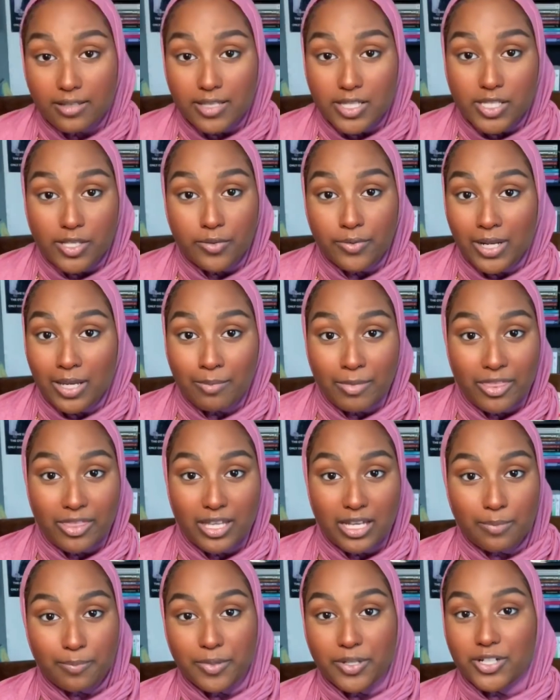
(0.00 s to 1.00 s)
So name a
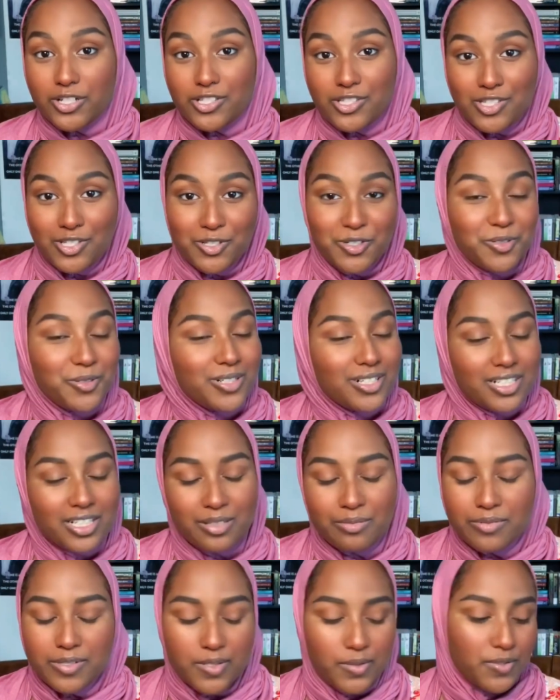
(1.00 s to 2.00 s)
thick book too. Oh,
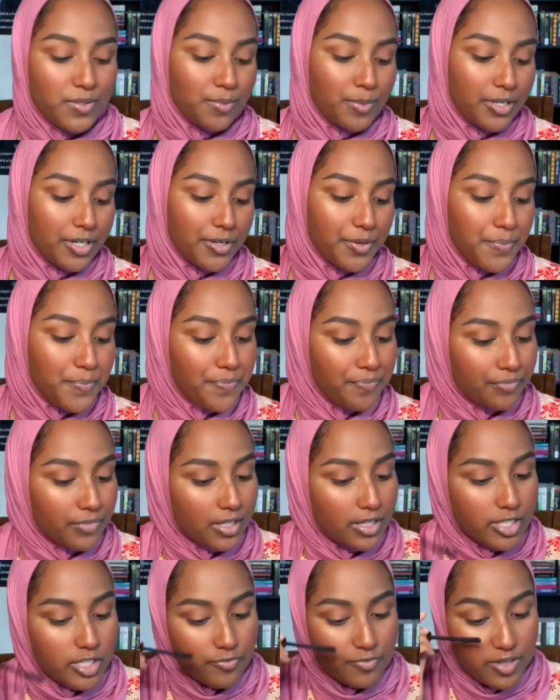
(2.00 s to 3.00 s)
I'm so smart.
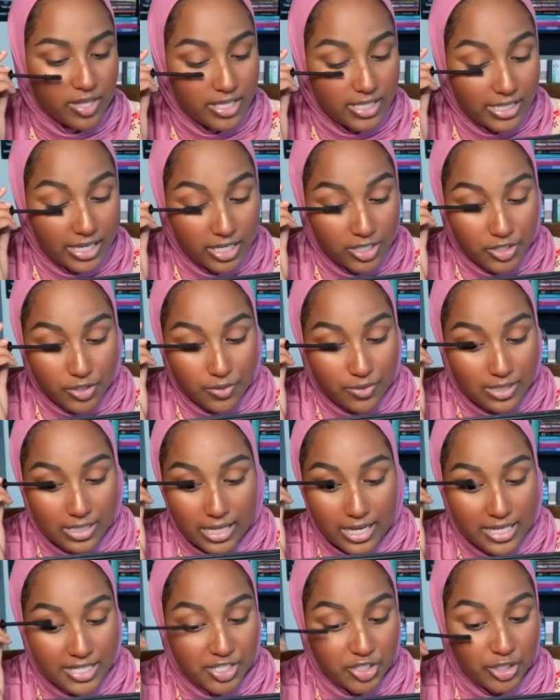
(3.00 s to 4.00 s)
So for this, I chose The
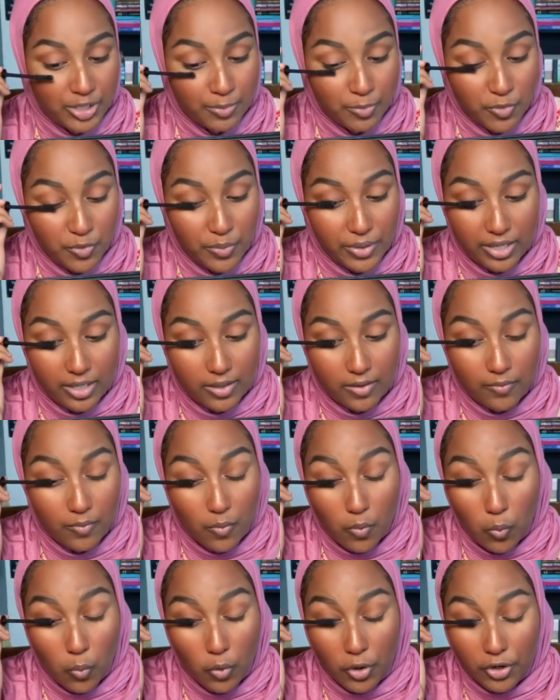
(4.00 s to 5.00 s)
Ice Cream Queen of
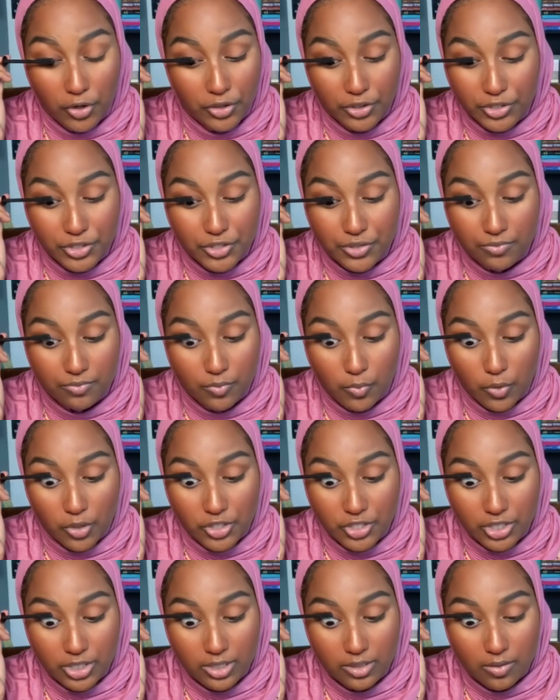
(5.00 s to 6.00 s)

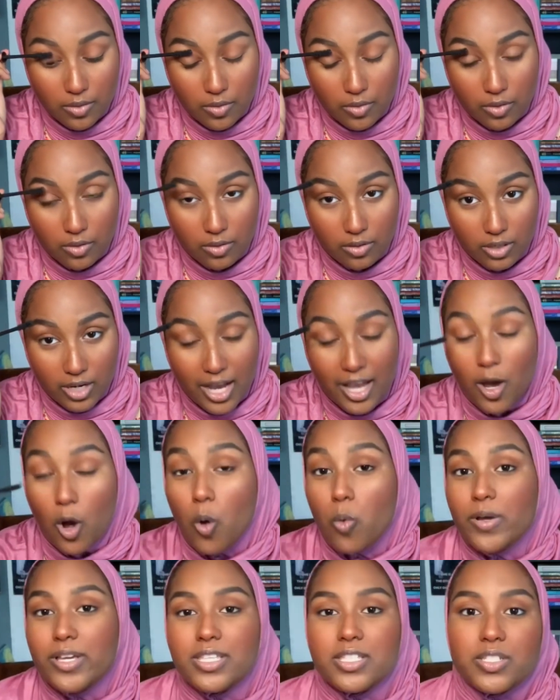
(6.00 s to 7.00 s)
Orchard. I
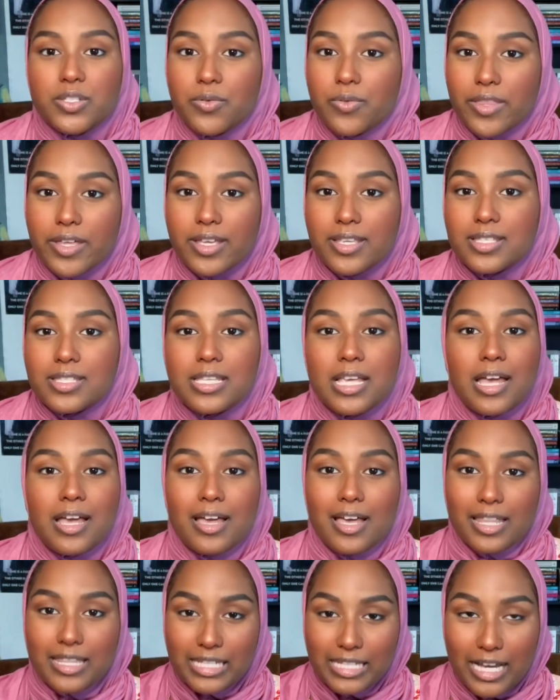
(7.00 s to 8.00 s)
always do this.
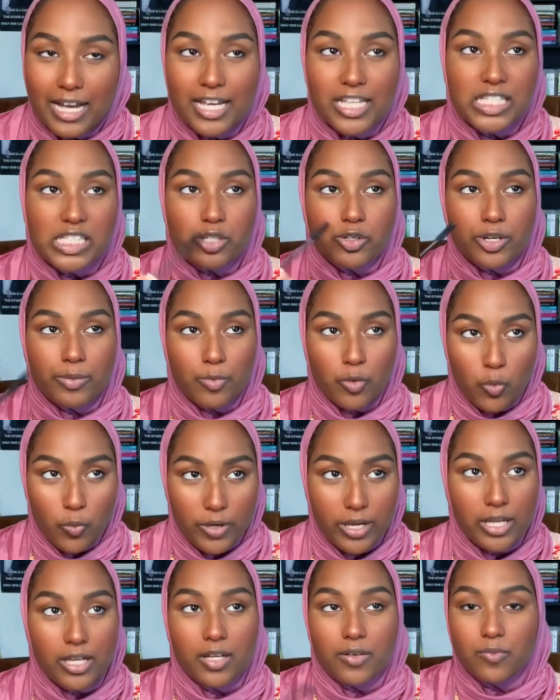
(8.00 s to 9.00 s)
The Ice Cream
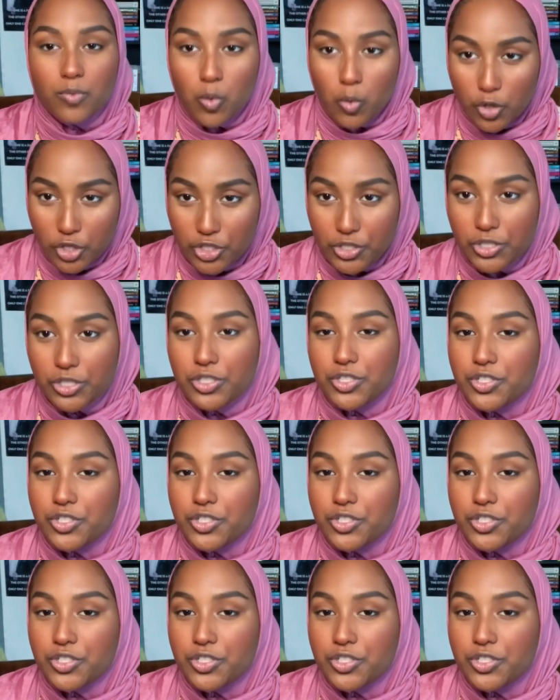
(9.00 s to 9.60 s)
Queen of Orchard